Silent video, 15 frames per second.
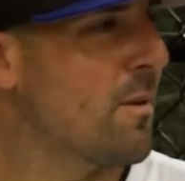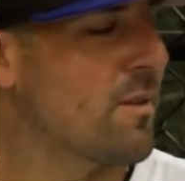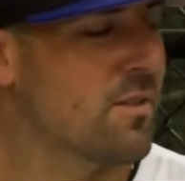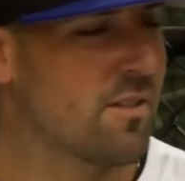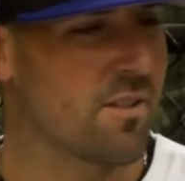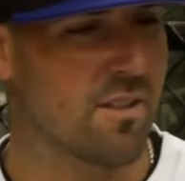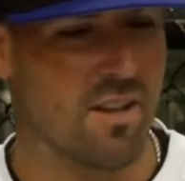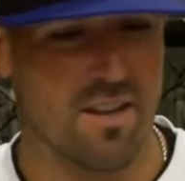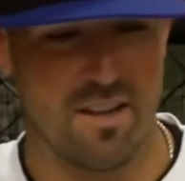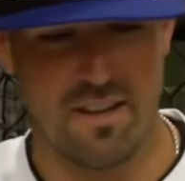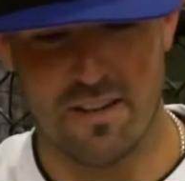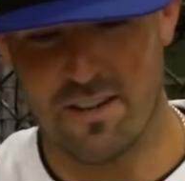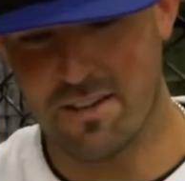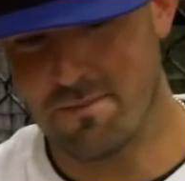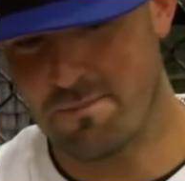There wasn't
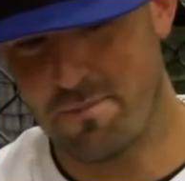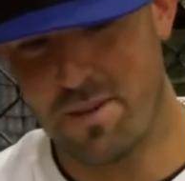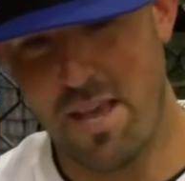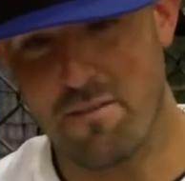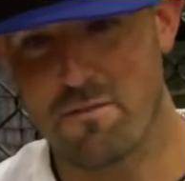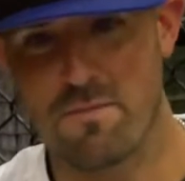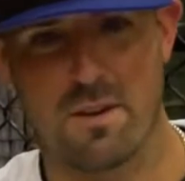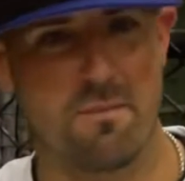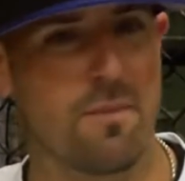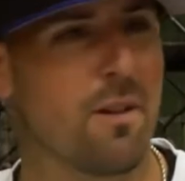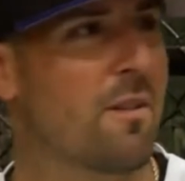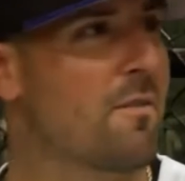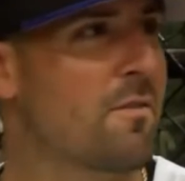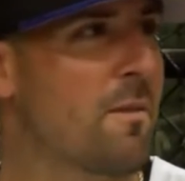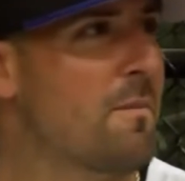like a Kevin
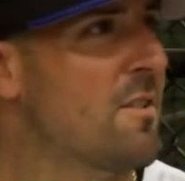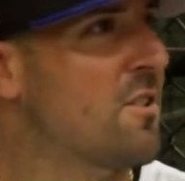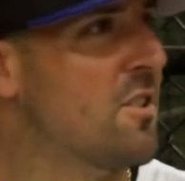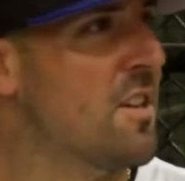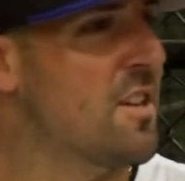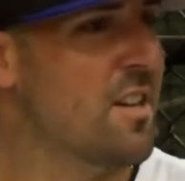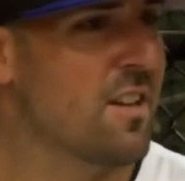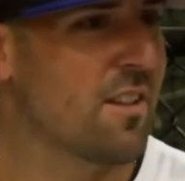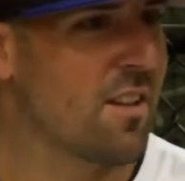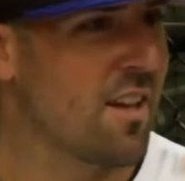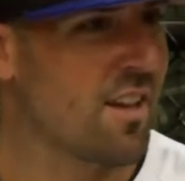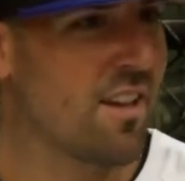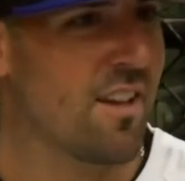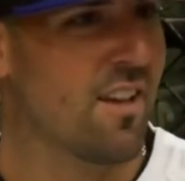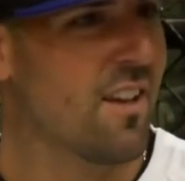McMillan from
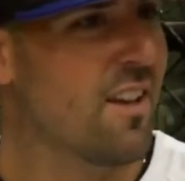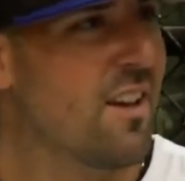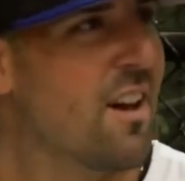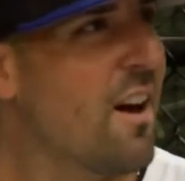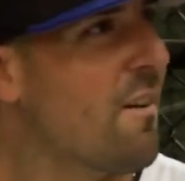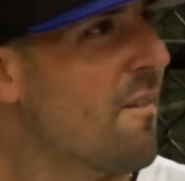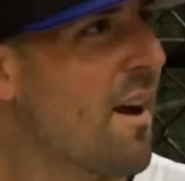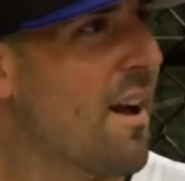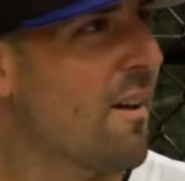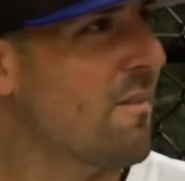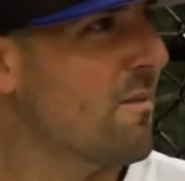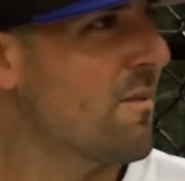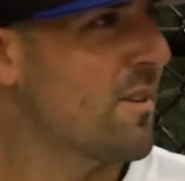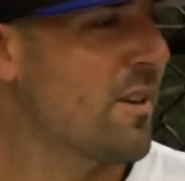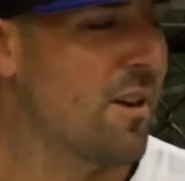Virginia, like
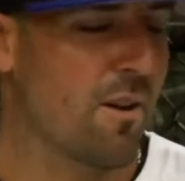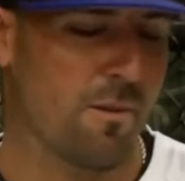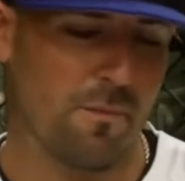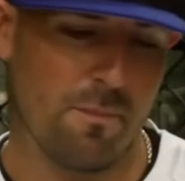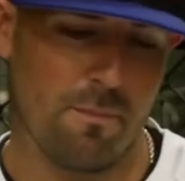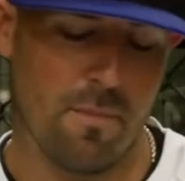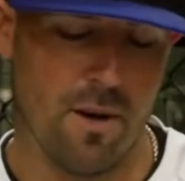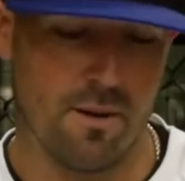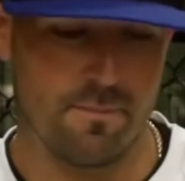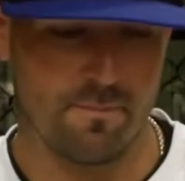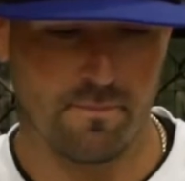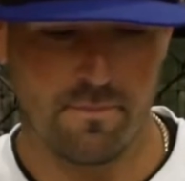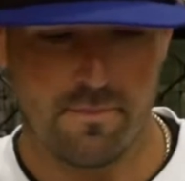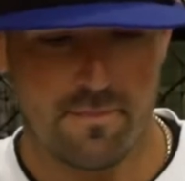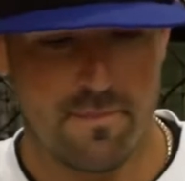around,
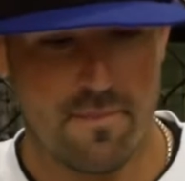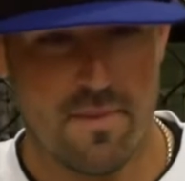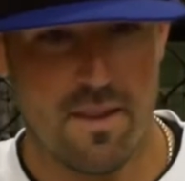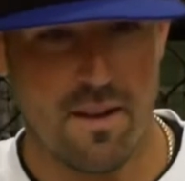but